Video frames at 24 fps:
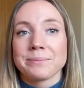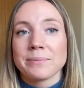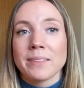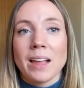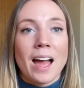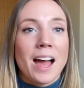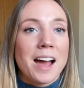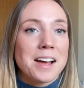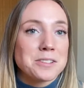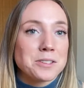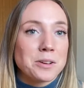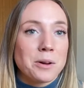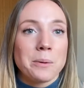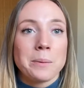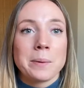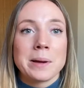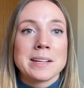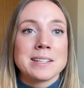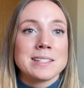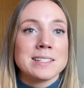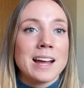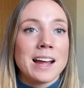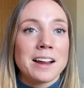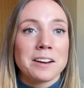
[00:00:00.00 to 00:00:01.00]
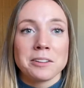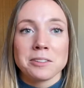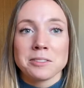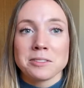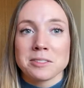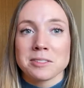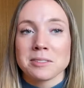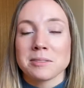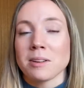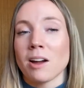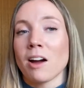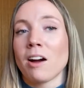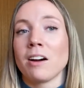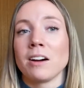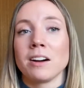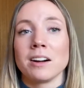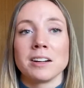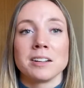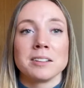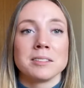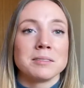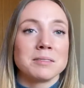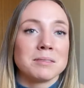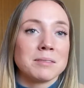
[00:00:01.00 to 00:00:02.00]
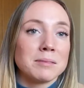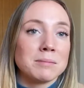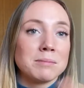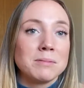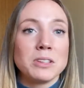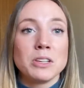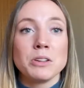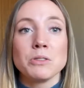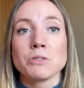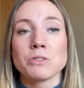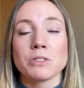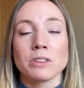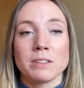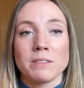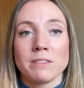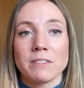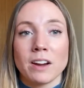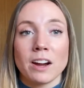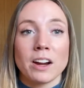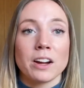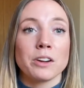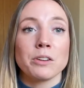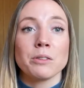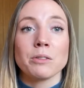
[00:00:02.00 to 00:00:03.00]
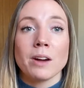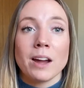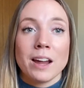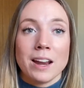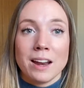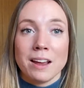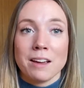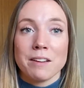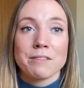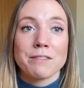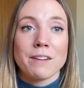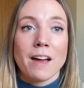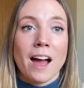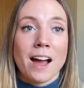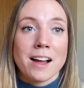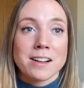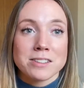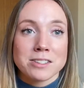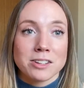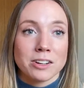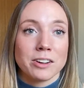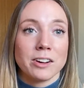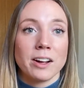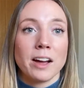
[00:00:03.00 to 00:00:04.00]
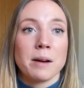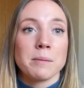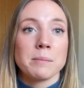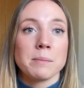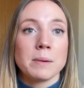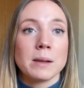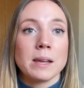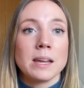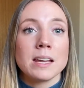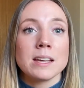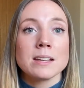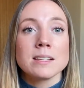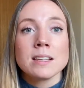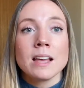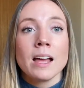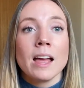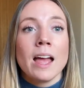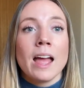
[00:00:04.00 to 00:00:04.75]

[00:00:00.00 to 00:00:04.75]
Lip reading: As always, titles are usually very creative at certain companies.